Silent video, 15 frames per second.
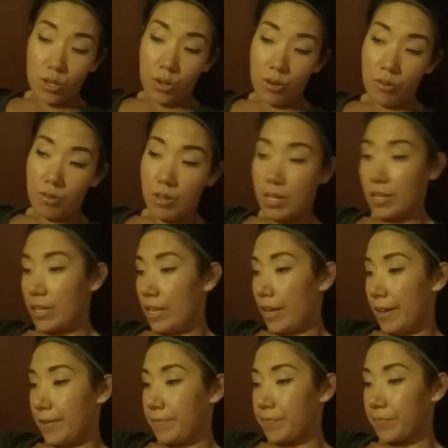So
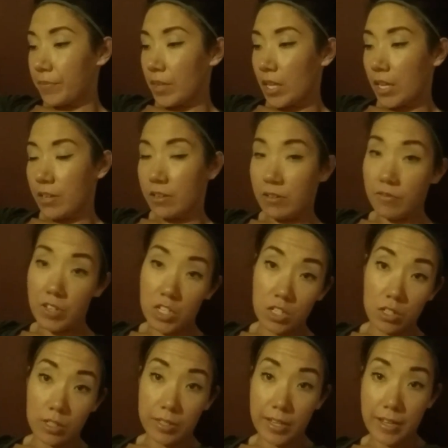yeah, I'm gonna
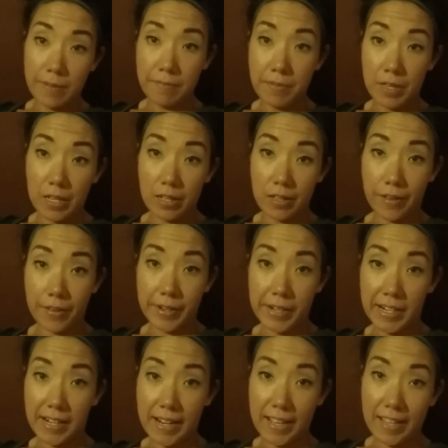finish this up and we'll call
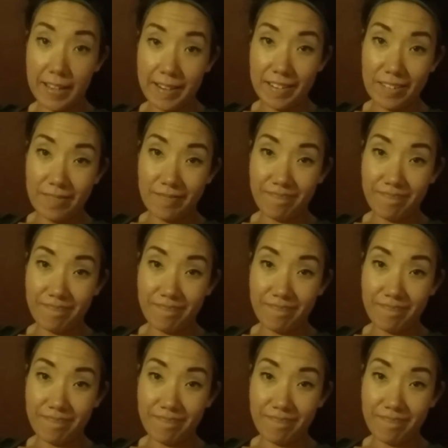it a night.